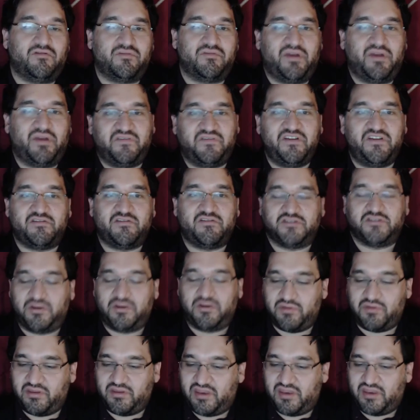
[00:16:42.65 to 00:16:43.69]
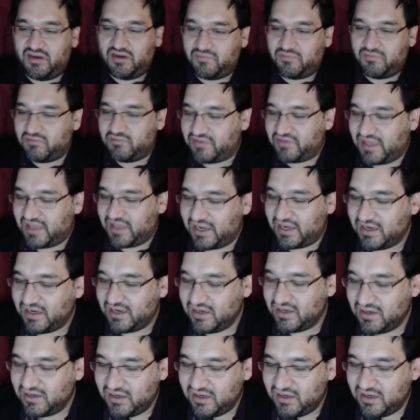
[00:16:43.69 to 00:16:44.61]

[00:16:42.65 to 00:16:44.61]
with my research. I wasn't careful with that.